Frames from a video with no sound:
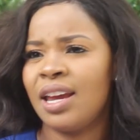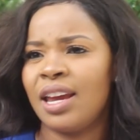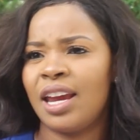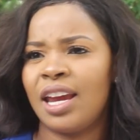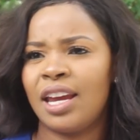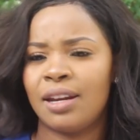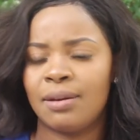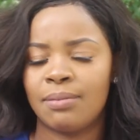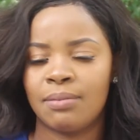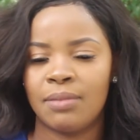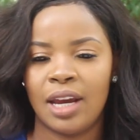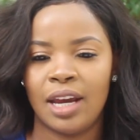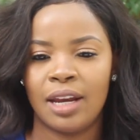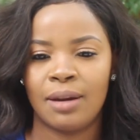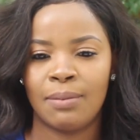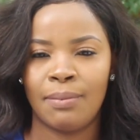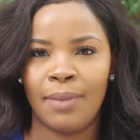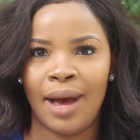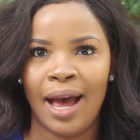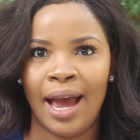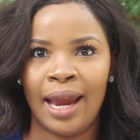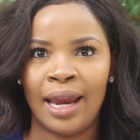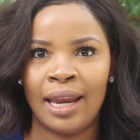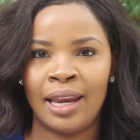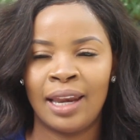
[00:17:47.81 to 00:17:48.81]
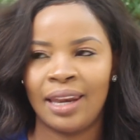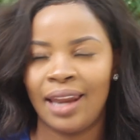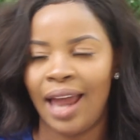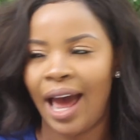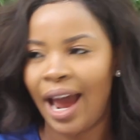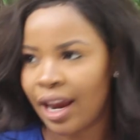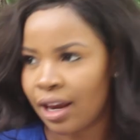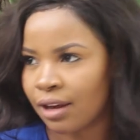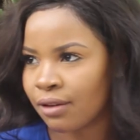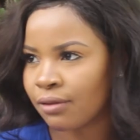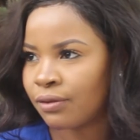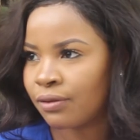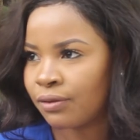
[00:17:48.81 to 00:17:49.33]
in in my
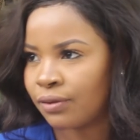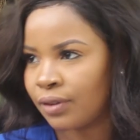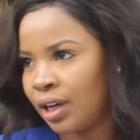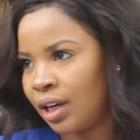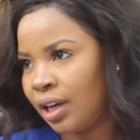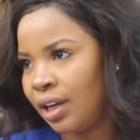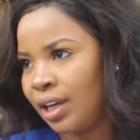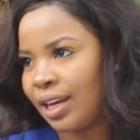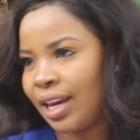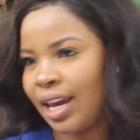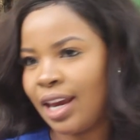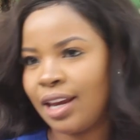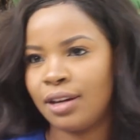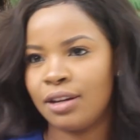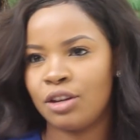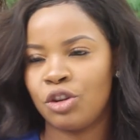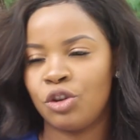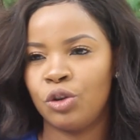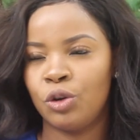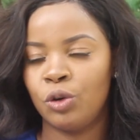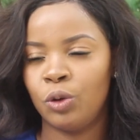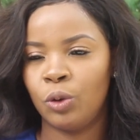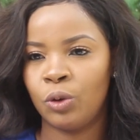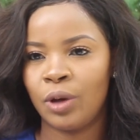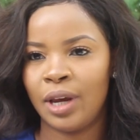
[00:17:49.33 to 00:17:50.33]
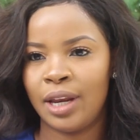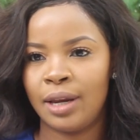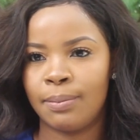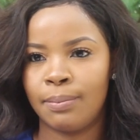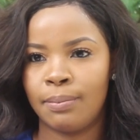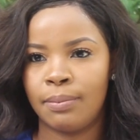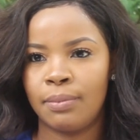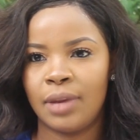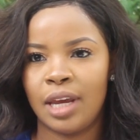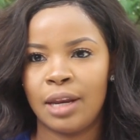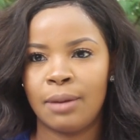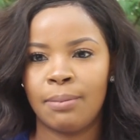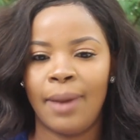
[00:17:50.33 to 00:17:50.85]
life, in you know,
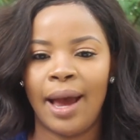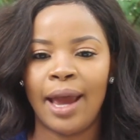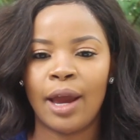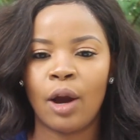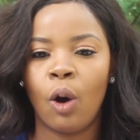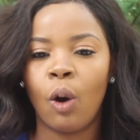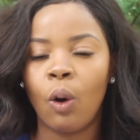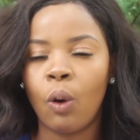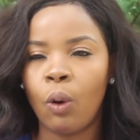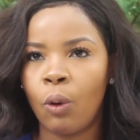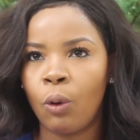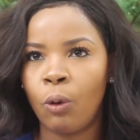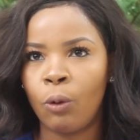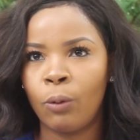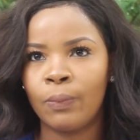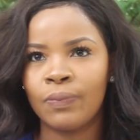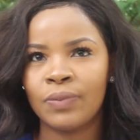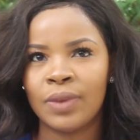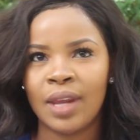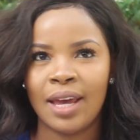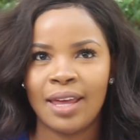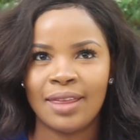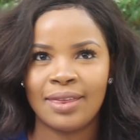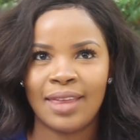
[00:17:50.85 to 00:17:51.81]
in in my home.